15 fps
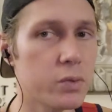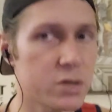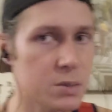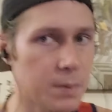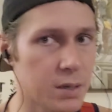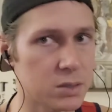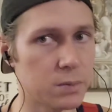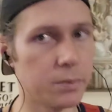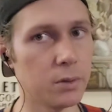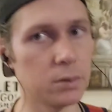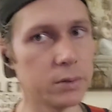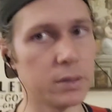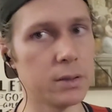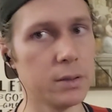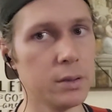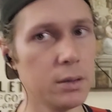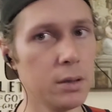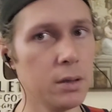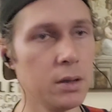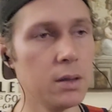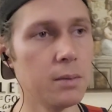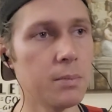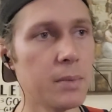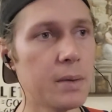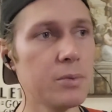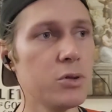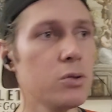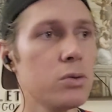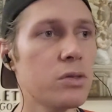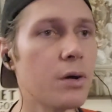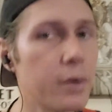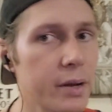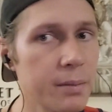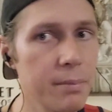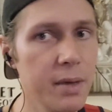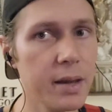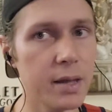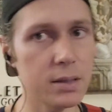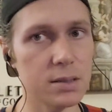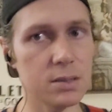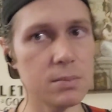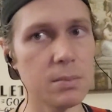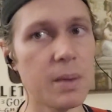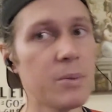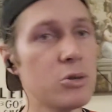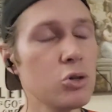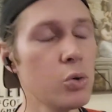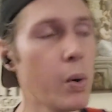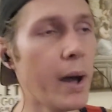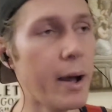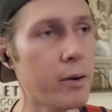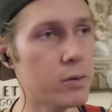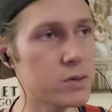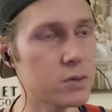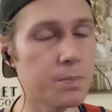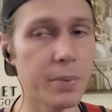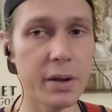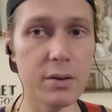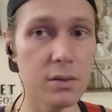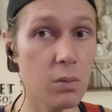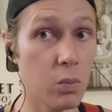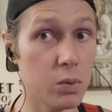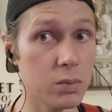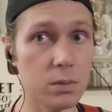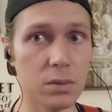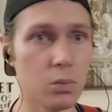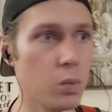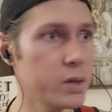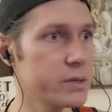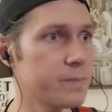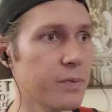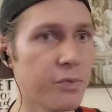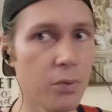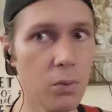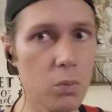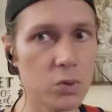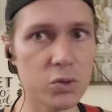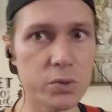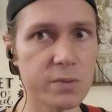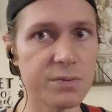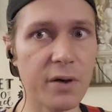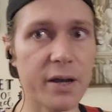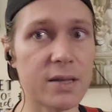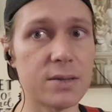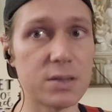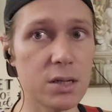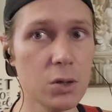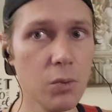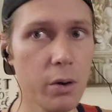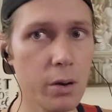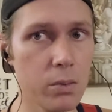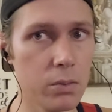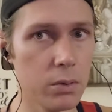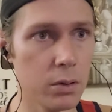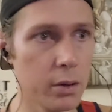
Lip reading: responsibility, maybe do 30 minutes, maybe 2 hours, better than what it was before, which was fucking zero,